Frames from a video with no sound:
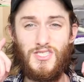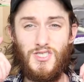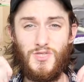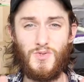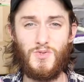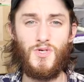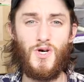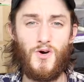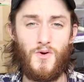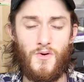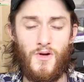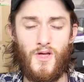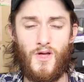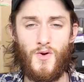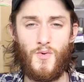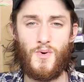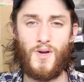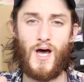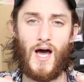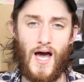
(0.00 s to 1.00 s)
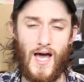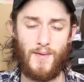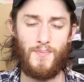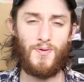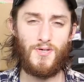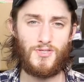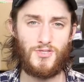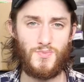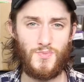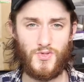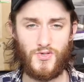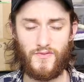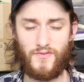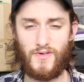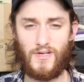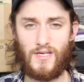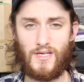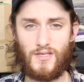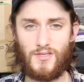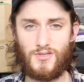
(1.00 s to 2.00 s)
you know when I post more
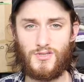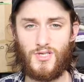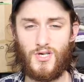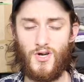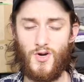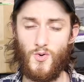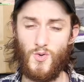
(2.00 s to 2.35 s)
videos,